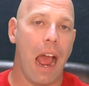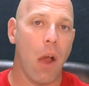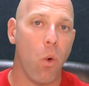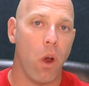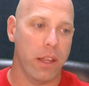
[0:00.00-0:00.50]

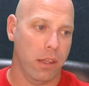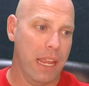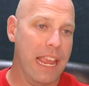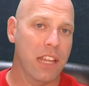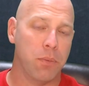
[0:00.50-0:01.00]
I want
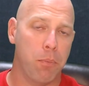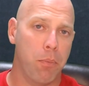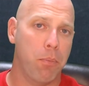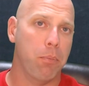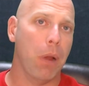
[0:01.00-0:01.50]
his
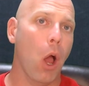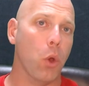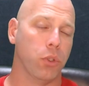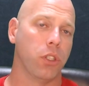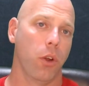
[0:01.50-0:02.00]

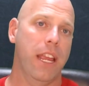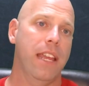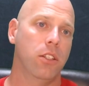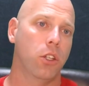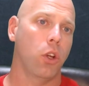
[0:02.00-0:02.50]
post or
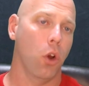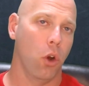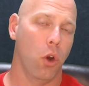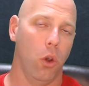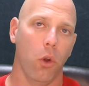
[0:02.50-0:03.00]
his
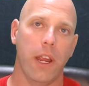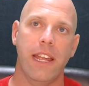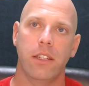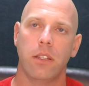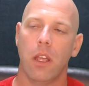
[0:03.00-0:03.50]
curl or
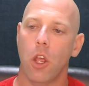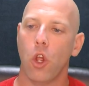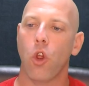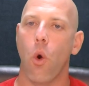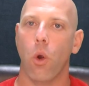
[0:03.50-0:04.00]
his
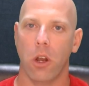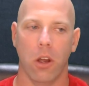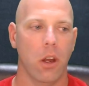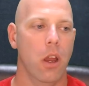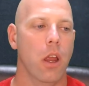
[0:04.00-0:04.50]
corner